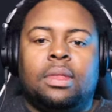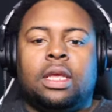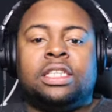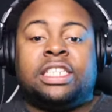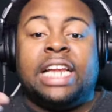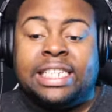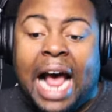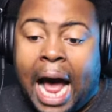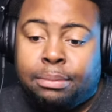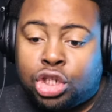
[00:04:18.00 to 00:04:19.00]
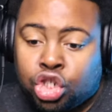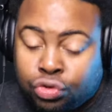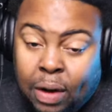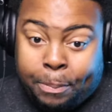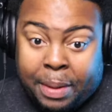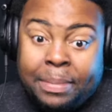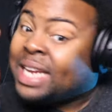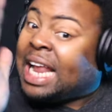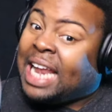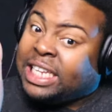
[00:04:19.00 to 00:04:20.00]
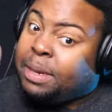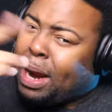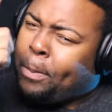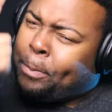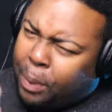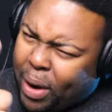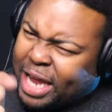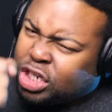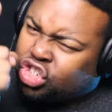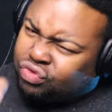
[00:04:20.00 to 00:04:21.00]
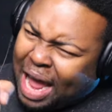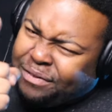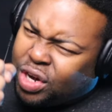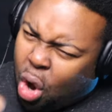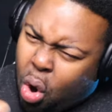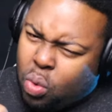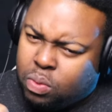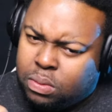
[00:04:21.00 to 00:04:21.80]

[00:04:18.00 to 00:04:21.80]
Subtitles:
Since I'm tripping, because I like to make a point and drive it home.